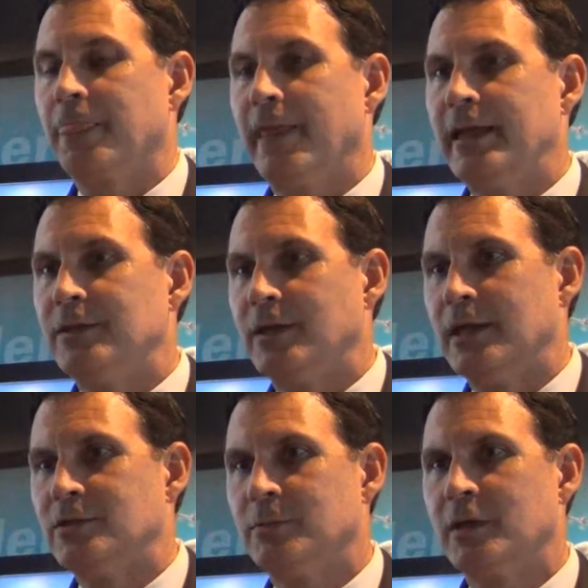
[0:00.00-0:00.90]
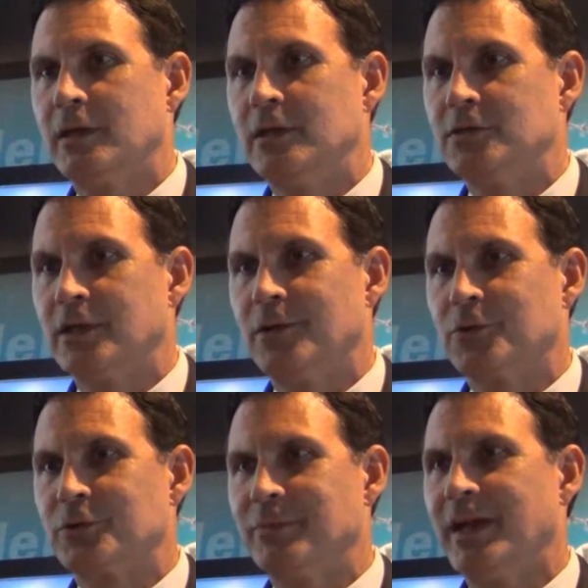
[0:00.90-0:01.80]
And some of the key
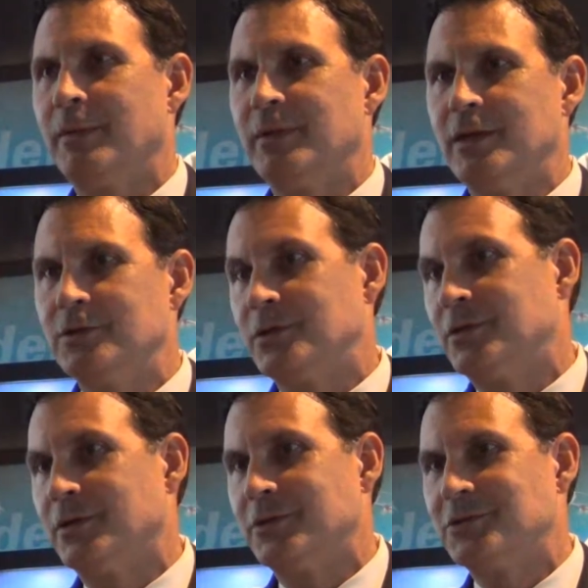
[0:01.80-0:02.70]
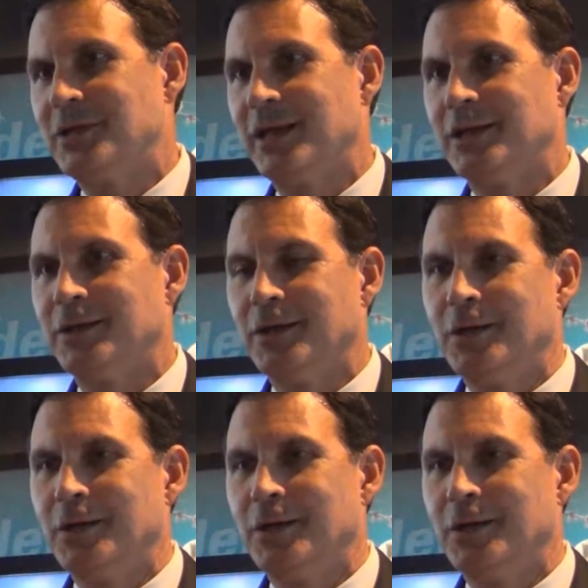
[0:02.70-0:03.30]
stakeholders might not be easy to understand.